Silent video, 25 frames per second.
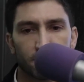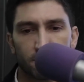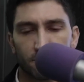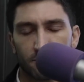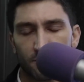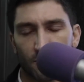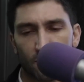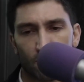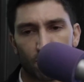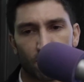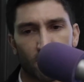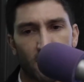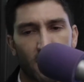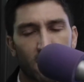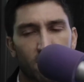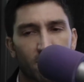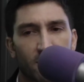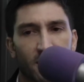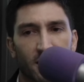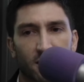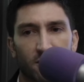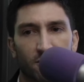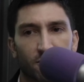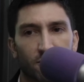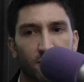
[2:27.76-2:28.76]
throughout
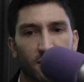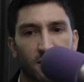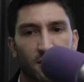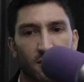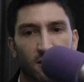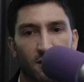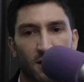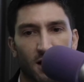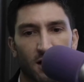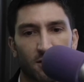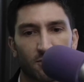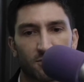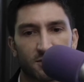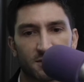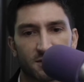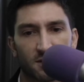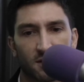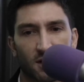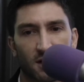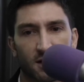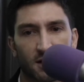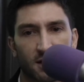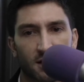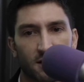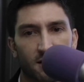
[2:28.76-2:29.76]
my career, I was
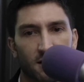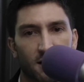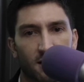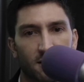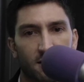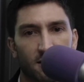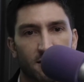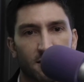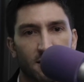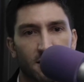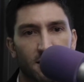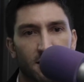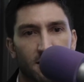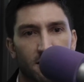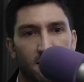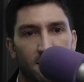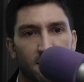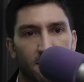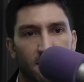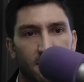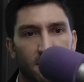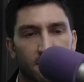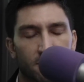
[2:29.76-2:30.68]
lucky that the